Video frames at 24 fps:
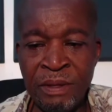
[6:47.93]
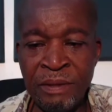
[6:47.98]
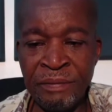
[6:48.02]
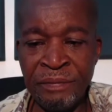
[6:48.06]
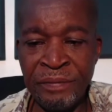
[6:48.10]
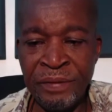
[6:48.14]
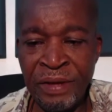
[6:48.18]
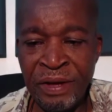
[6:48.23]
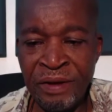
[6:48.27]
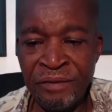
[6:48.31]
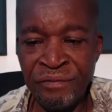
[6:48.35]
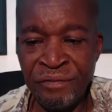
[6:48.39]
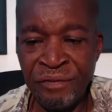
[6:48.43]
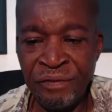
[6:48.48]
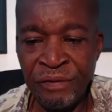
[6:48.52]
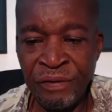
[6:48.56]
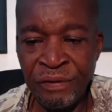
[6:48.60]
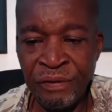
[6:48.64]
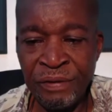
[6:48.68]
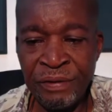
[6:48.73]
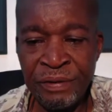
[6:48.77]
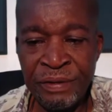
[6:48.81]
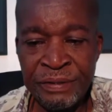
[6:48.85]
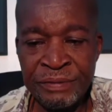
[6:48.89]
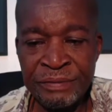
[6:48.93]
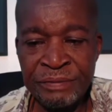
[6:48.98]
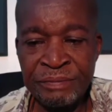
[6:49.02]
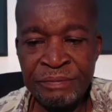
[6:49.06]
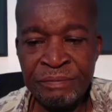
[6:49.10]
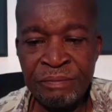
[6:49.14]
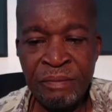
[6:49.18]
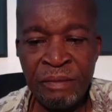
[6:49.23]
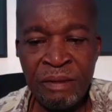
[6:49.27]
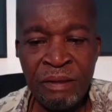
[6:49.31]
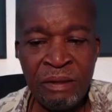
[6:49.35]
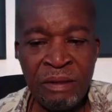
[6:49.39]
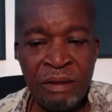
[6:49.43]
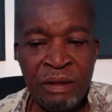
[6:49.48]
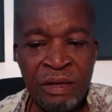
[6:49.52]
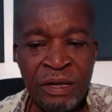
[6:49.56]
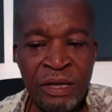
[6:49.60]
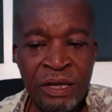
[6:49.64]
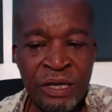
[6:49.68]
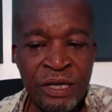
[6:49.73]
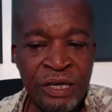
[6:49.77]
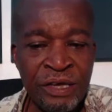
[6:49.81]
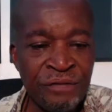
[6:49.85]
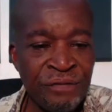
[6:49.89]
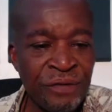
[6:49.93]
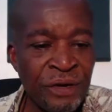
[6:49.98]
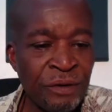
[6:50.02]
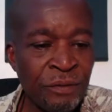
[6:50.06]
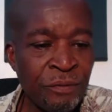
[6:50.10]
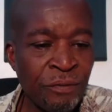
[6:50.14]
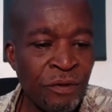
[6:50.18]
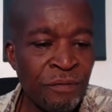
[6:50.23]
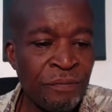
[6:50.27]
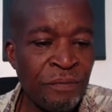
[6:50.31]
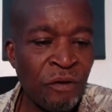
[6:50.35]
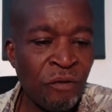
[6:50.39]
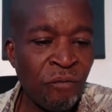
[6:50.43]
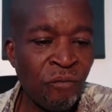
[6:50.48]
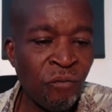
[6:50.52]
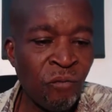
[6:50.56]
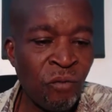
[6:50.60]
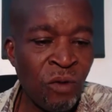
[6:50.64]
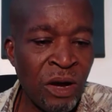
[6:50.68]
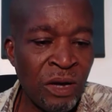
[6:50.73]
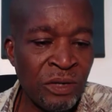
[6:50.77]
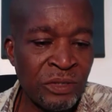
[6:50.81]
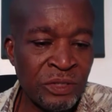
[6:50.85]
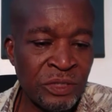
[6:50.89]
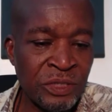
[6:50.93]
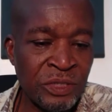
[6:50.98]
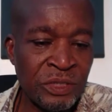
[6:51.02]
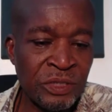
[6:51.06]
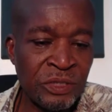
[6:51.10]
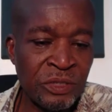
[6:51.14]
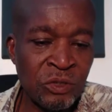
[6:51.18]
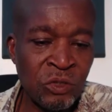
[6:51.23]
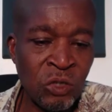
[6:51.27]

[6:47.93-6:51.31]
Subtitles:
Therefore, if a group of words